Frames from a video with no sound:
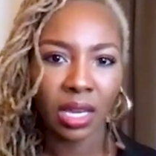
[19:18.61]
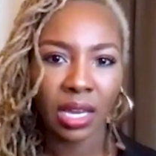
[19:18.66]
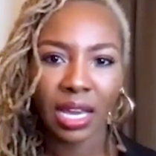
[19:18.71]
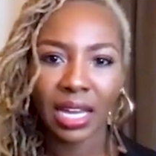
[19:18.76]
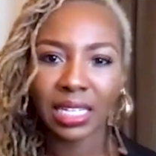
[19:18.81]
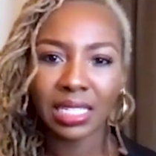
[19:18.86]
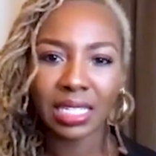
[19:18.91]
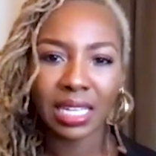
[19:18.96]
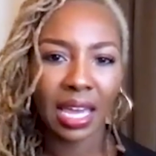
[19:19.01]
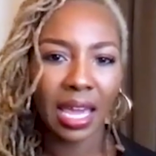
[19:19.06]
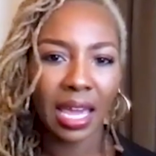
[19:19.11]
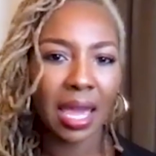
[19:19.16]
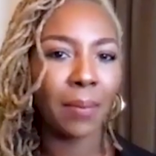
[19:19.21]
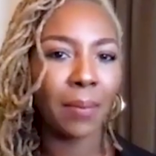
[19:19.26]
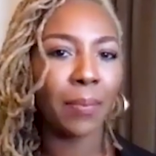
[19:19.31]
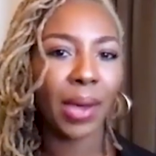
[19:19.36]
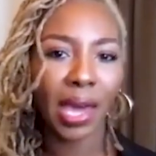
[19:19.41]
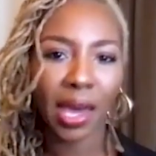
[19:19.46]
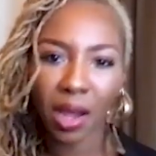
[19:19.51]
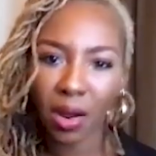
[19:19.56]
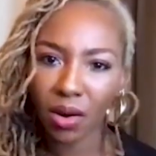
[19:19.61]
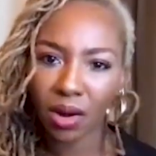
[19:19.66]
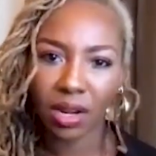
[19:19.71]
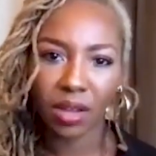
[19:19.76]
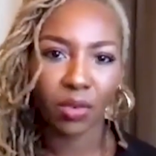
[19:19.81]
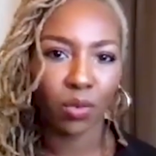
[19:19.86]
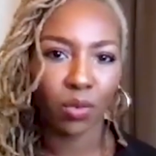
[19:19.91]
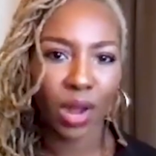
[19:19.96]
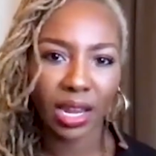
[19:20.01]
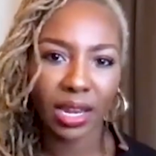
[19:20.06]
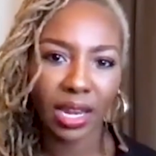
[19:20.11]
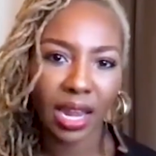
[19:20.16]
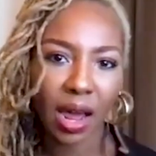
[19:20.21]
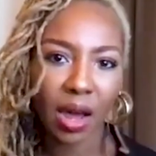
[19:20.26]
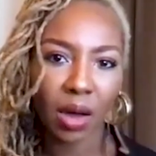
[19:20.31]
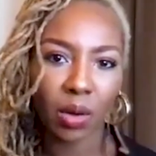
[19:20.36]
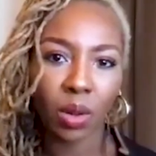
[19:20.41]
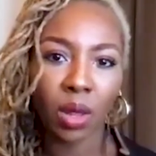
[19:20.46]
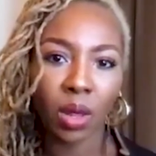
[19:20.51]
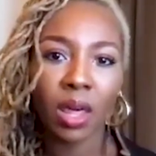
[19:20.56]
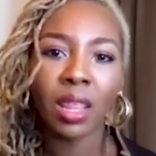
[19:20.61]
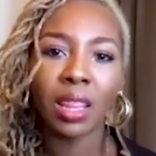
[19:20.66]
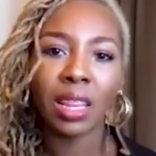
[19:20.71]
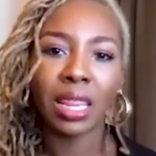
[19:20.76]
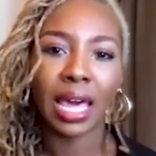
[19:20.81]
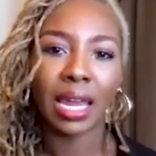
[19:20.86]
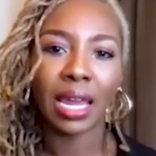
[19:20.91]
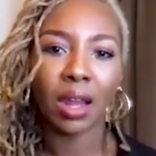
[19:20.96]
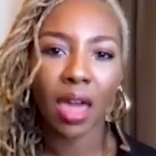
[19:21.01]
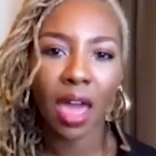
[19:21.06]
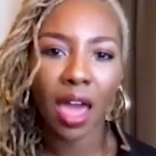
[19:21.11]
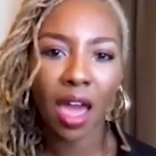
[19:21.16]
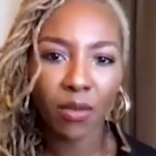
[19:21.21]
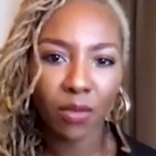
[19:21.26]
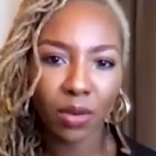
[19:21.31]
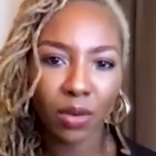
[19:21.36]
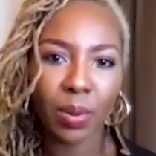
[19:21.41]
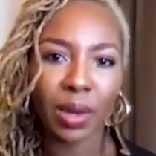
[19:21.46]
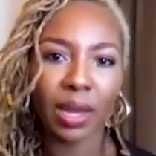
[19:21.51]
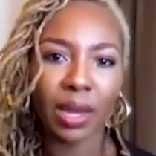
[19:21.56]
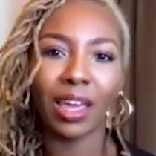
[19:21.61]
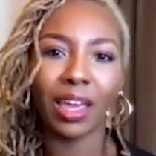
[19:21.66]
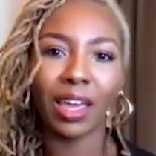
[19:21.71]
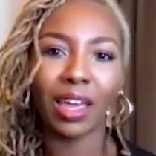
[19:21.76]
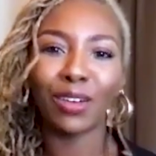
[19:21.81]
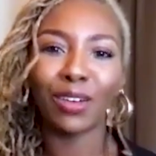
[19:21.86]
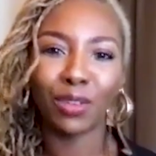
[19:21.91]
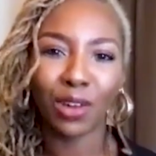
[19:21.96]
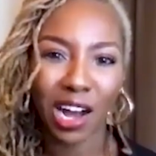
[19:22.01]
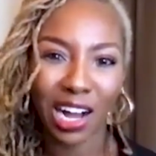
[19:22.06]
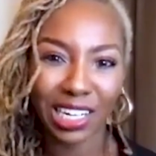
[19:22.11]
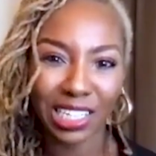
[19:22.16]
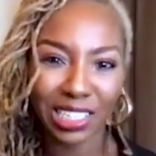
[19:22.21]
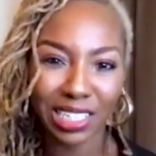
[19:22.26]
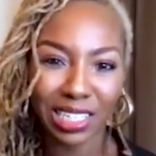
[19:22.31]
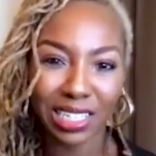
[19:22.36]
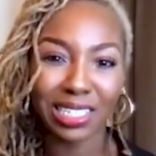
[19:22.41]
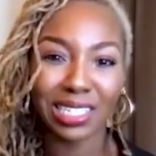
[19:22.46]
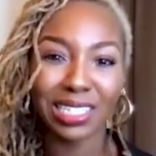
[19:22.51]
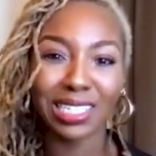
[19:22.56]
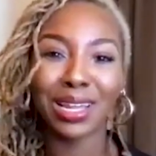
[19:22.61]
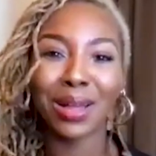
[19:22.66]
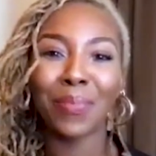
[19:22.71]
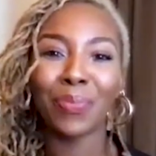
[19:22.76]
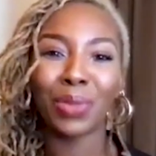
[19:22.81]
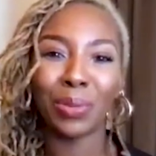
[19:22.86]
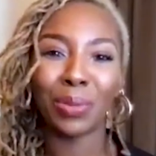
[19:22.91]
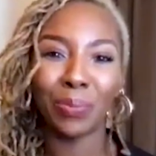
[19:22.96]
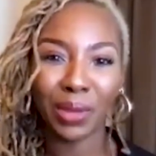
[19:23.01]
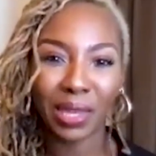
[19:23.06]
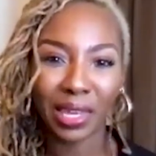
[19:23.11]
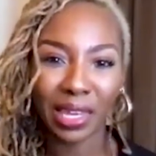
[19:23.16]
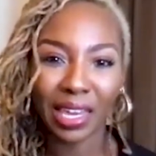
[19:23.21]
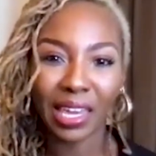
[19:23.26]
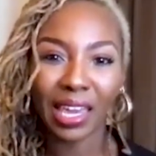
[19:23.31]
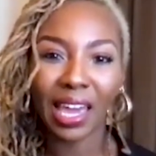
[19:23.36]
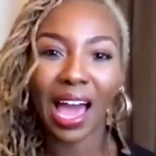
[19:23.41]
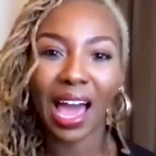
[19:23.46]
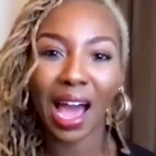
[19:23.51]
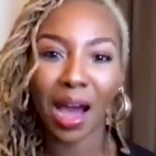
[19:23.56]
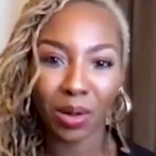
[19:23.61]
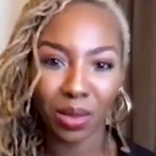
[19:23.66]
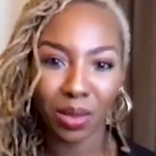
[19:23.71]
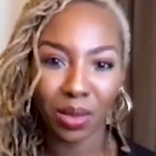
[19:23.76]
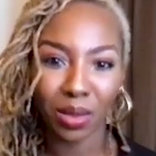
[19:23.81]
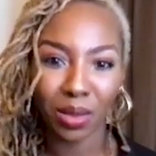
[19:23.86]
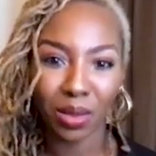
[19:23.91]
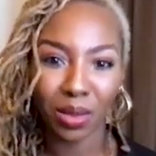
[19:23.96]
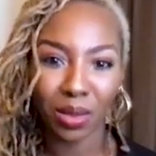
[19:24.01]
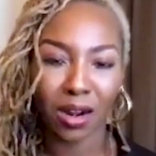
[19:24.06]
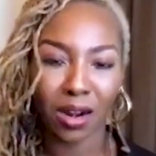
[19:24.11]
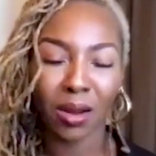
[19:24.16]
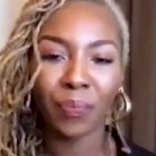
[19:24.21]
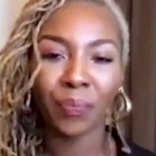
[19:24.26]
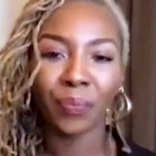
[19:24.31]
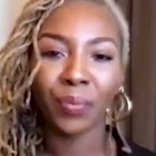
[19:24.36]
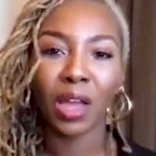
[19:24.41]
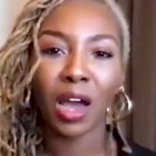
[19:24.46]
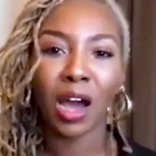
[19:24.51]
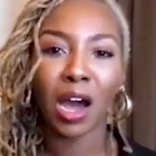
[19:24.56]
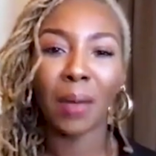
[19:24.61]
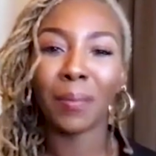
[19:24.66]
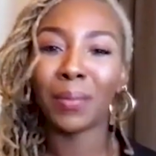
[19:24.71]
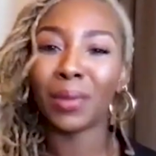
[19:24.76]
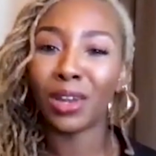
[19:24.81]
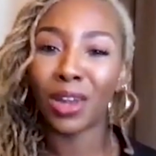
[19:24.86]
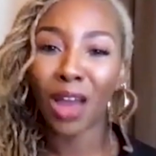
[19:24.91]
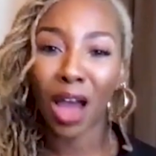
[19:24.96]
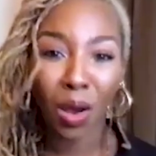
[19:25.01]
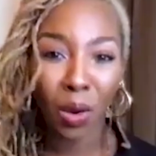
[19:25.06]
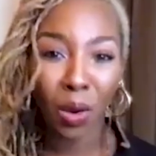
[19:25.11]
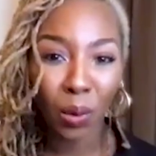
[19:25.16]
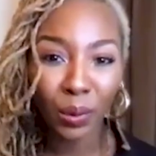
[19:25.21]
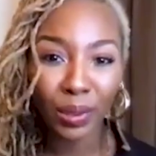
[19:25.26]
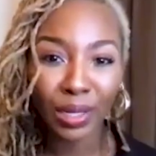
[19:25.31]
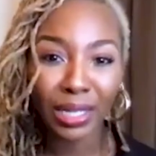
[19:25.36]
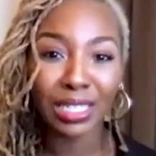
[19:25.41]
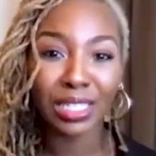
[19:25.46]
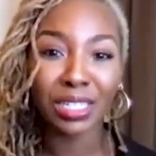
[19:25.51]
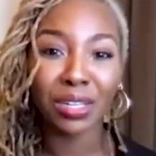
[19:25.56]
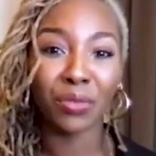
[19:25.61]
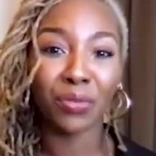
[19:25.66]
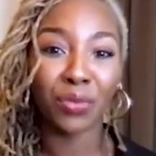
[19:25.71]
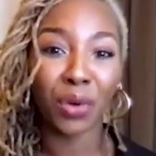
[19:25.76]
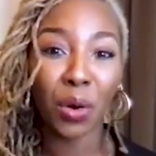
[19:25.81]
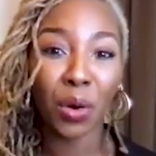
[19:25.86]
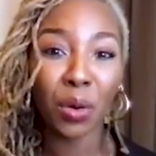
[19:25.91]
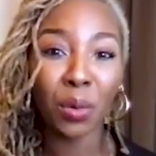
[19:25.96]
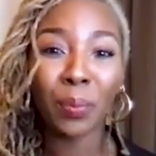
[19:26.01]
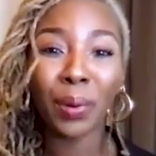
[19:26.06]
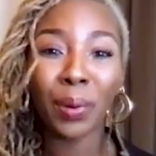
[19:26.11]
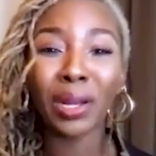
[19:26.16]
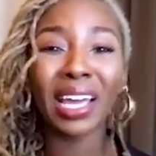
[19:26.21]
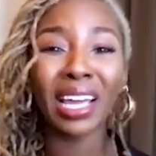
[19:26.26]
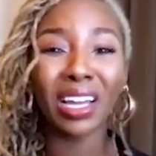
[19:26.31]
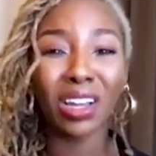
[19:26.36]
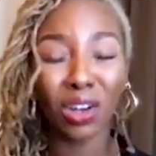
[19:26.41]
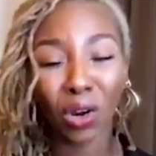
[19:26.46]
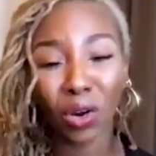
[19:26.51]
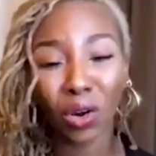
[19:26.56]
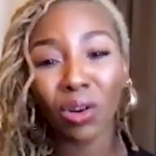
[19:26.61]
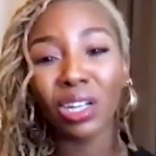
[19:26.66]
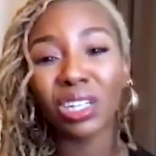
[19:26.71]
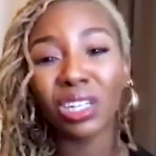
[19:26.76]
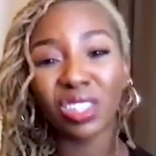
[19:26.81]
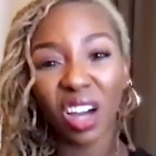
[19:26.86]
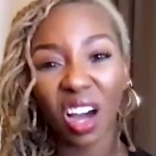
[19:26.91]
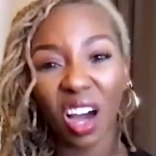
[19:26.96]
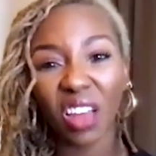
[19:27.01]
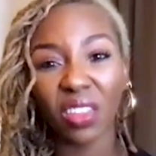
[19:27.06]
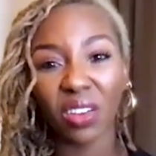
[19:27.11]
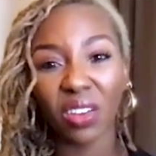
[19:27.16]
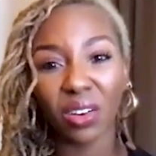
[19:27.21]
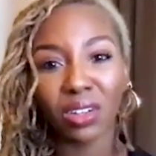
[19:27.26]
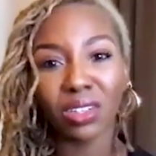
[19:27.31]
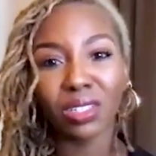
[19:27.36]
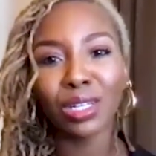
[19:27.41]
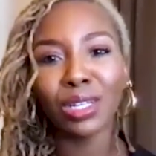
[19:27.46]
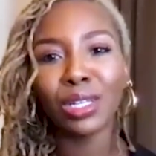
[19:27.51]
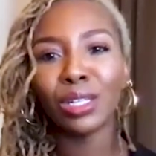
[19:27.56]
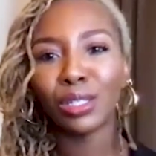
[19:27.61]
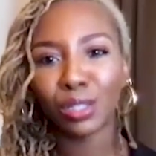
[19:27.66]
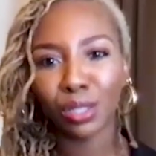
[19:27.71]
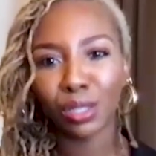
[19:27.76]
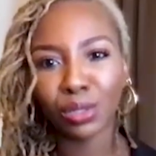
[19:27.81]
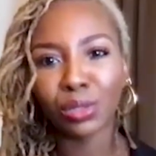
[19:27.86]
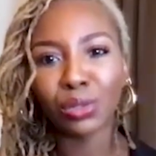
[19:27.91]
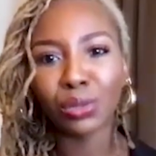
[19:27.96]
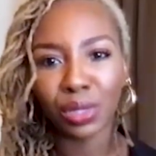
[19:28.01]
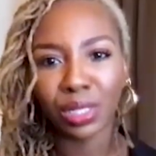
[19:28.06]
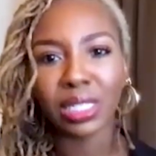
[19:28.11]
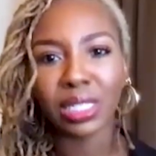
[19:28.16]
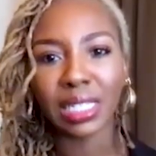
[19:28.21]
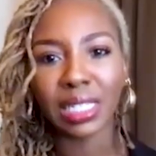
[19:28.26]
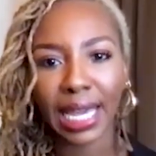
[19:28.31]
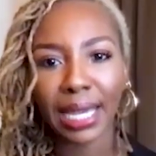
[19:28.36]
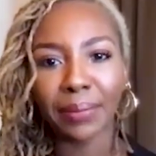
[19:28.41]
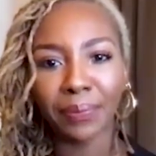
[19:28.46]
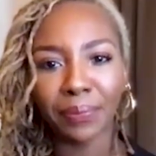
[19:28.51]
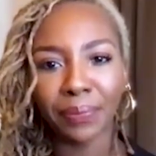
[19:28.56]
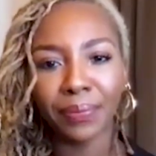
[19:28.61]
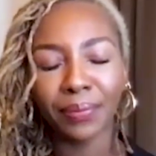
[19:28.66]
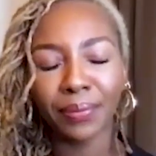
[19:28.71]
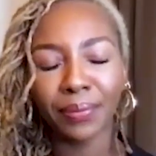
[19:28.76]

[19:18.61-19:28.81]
It's imperative right now that everybody of conscience be out there, not only to vote, but encourage others to do the same.